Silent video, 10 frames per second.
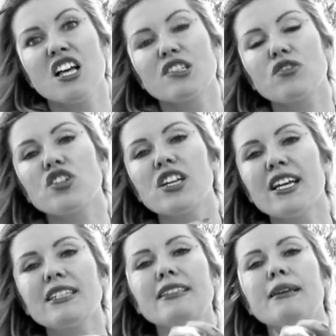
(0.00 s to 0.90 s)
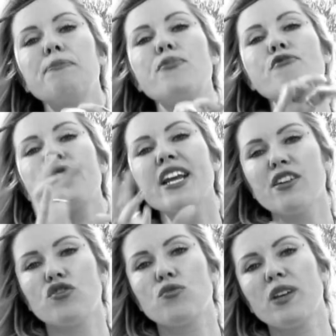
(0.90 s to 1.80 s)
So she is the
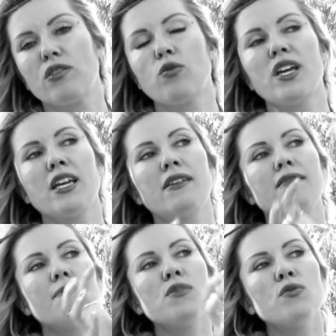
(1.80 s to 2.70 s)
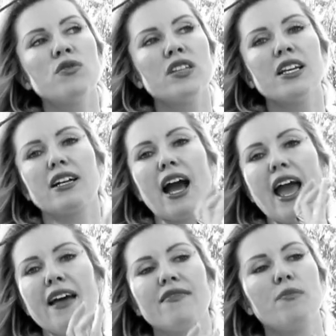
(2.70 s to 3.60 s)
bridge between the music
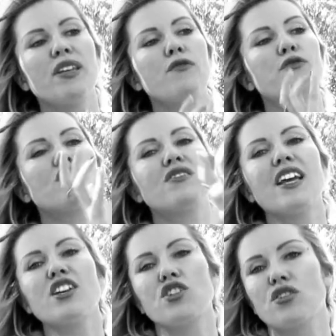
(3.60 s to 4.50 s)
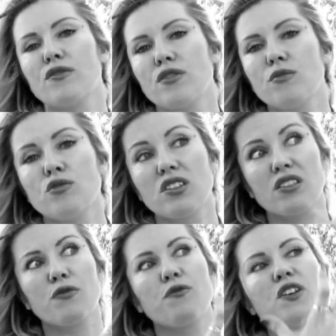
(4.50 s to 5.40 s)
and the manifestation of the
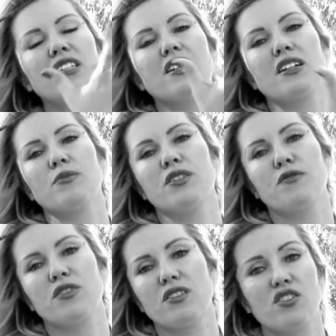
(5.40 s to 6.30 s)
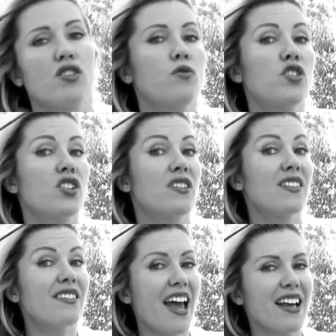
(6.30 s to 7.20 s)
music, the physical manifestation, which is
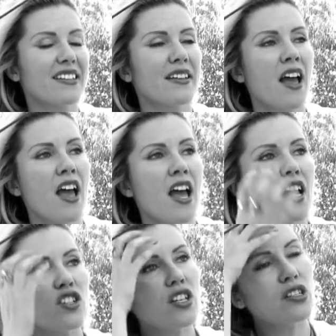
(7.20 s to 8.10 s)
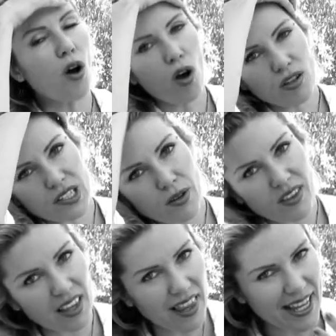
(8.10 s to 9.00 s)
the dance. She's also
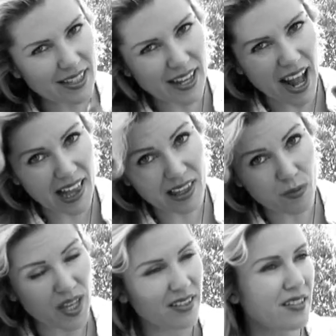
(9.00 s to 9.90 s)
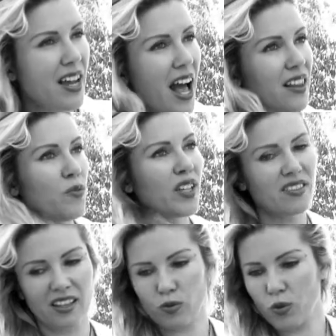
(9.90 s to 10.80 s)
the last element, the
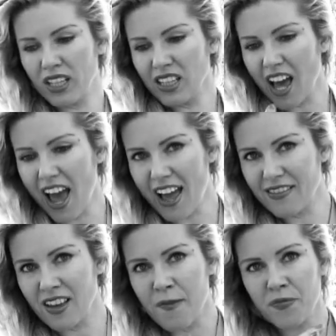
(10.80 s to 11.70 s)
element that will add